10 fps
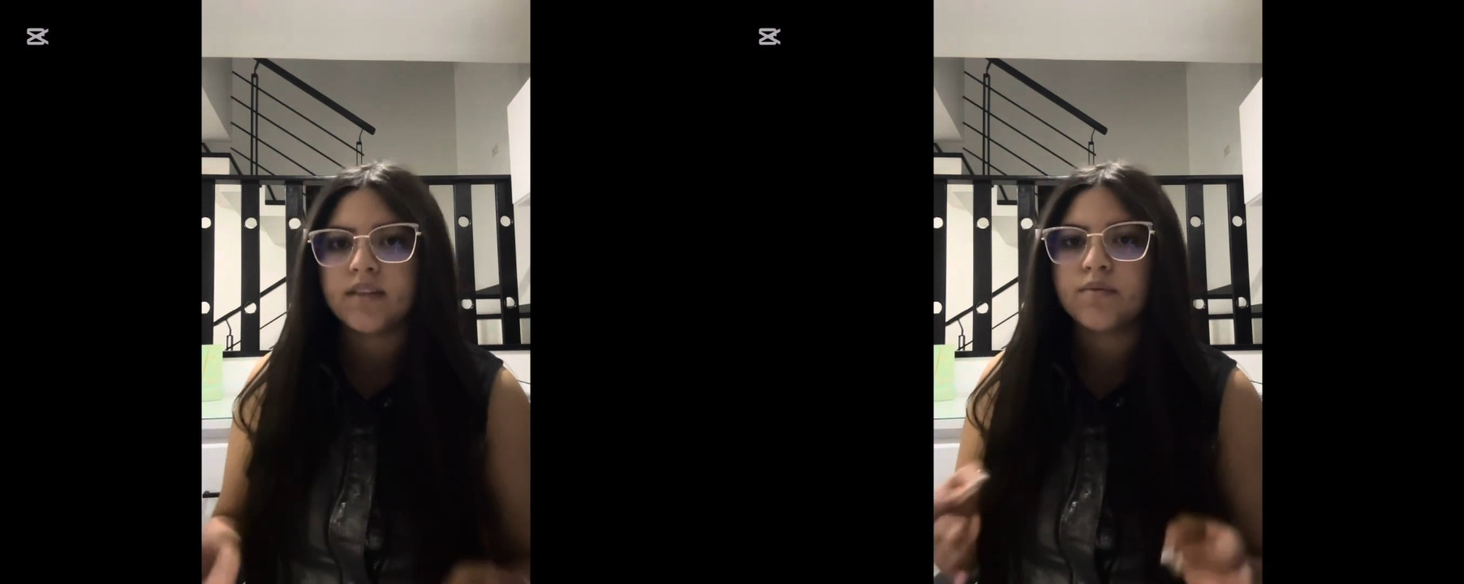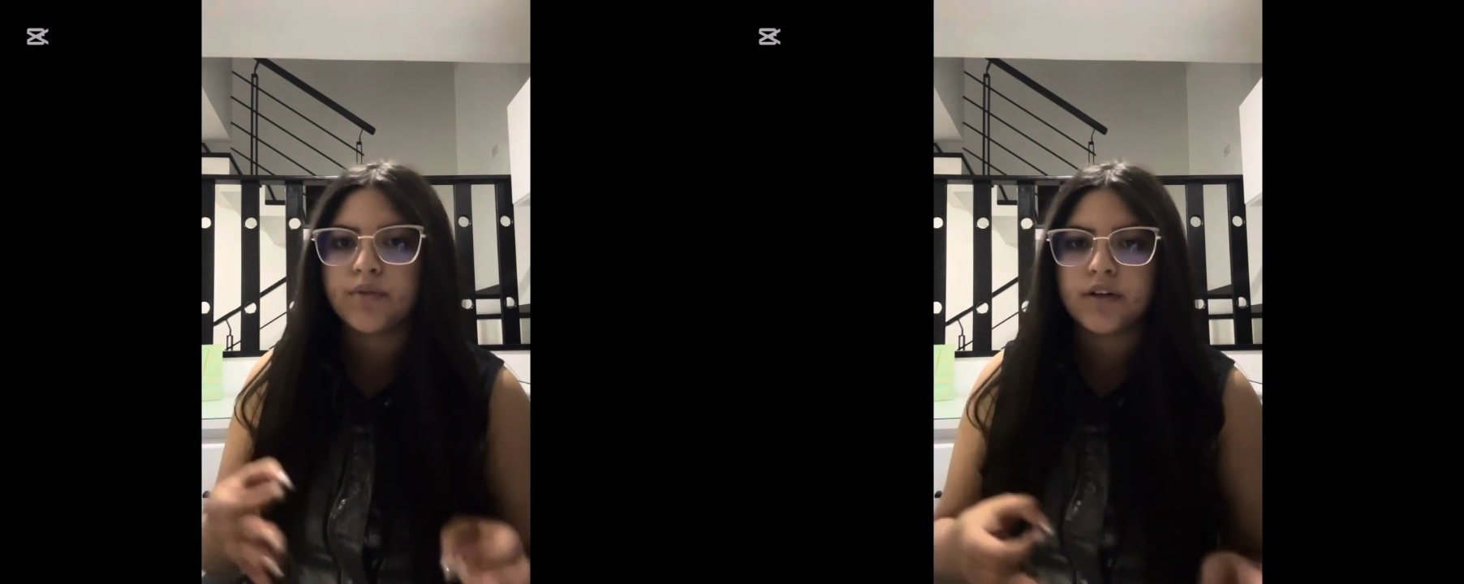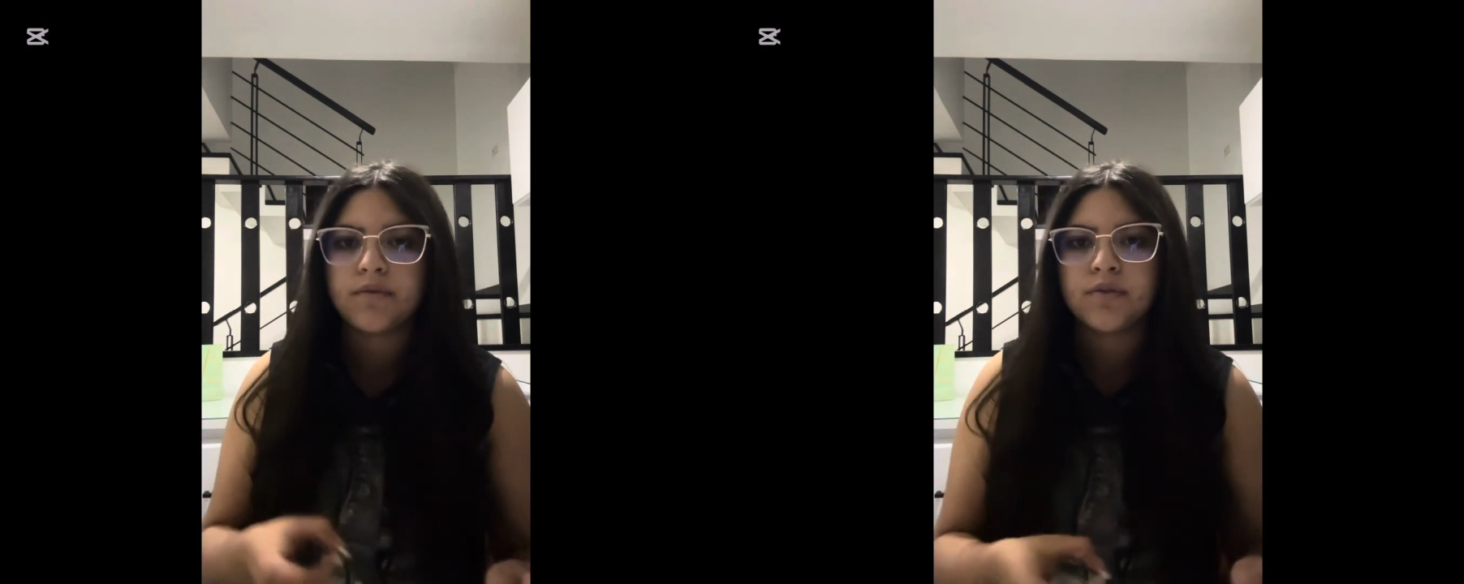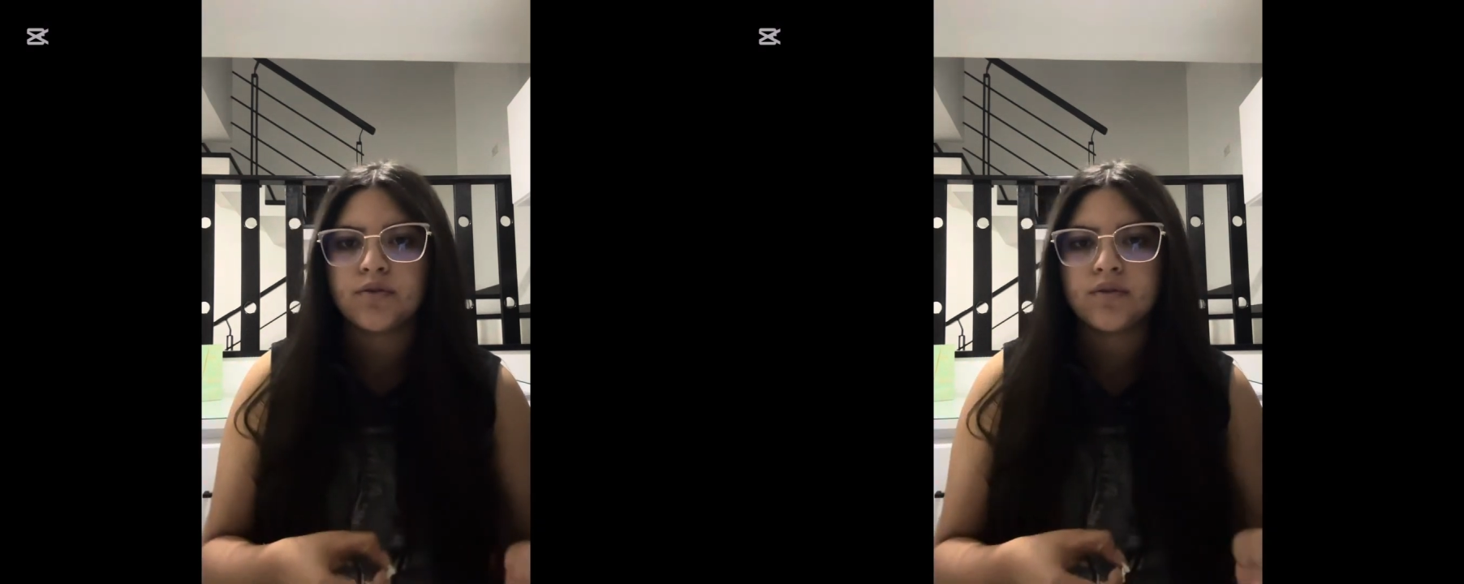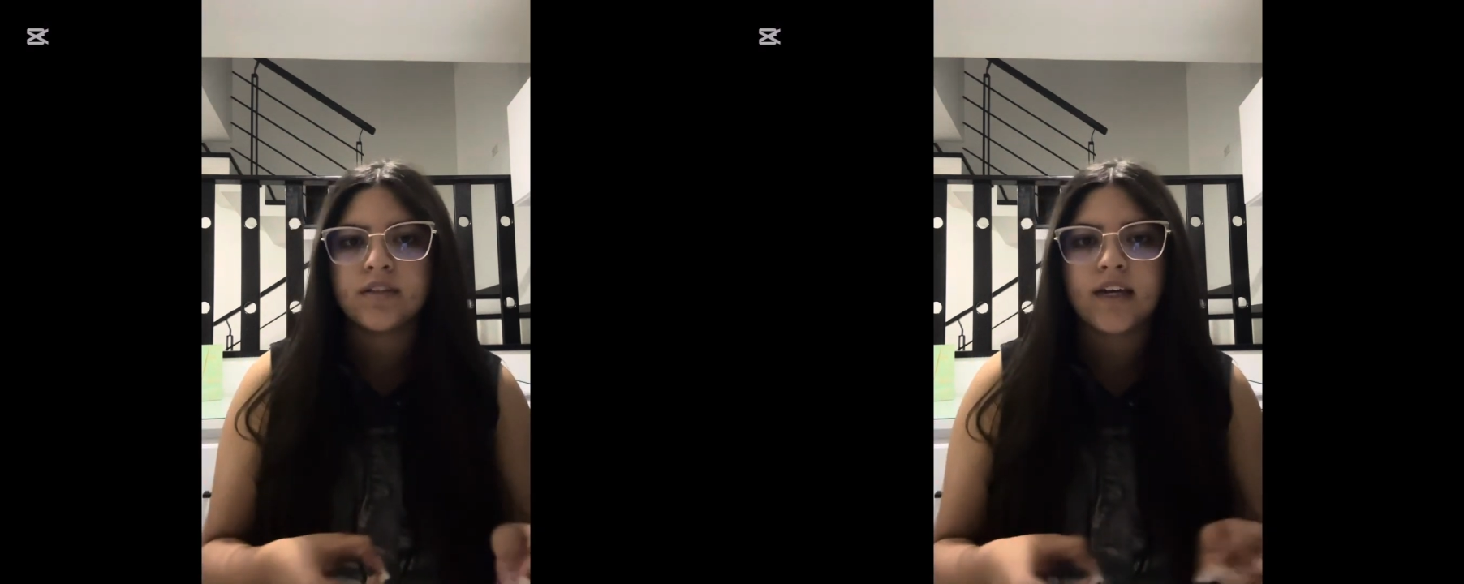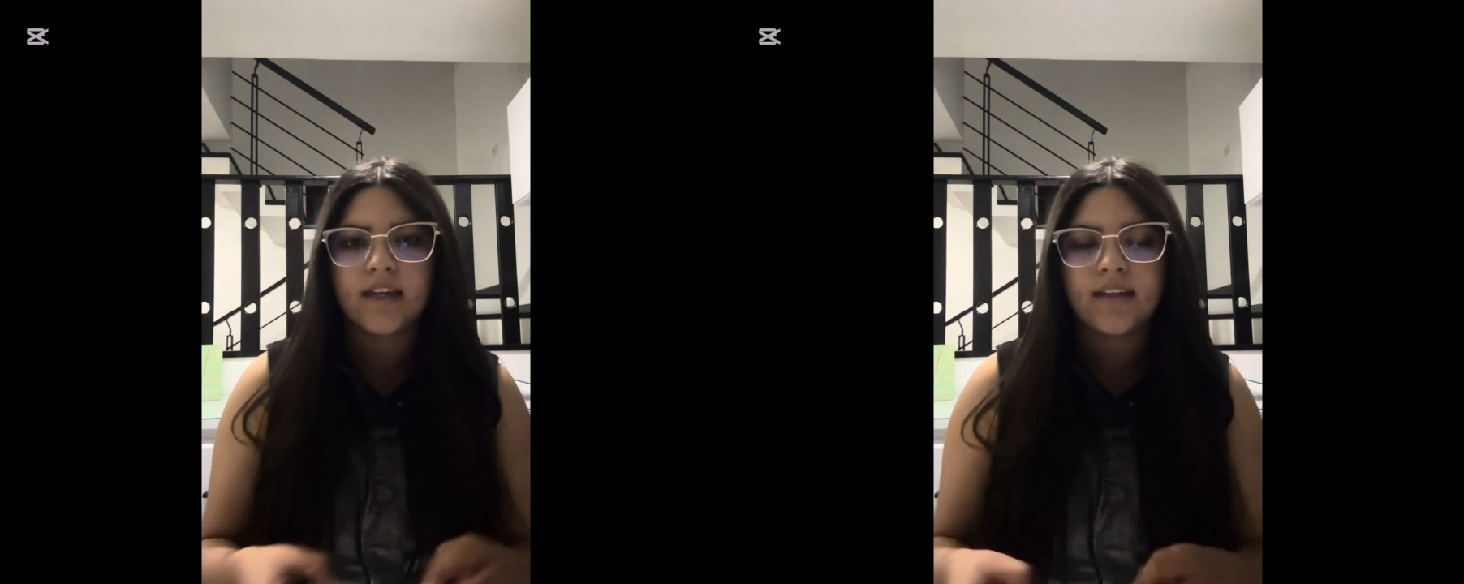verbs to say